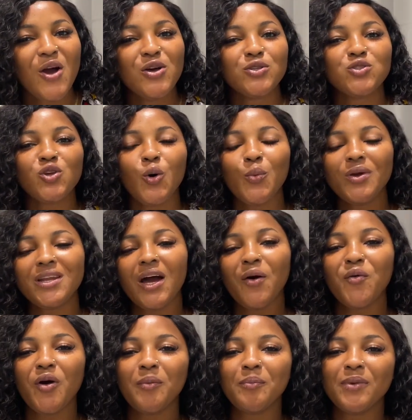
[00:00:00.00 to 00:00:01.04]
So
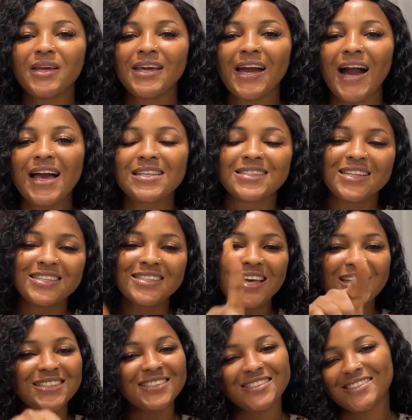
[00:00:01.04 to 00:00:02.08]
without rambling, guys, let's
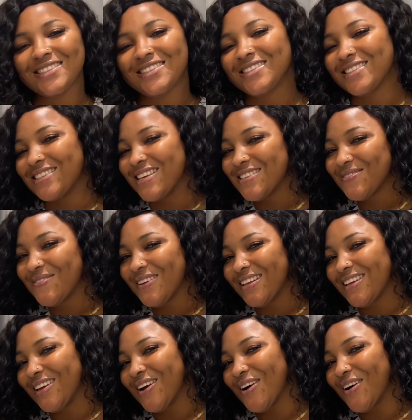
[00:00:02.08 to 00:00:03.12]
get into today's
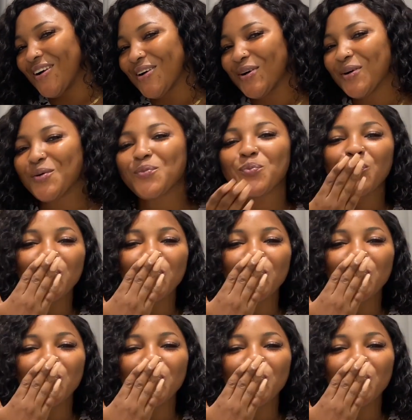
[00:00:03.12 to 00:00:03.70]
video.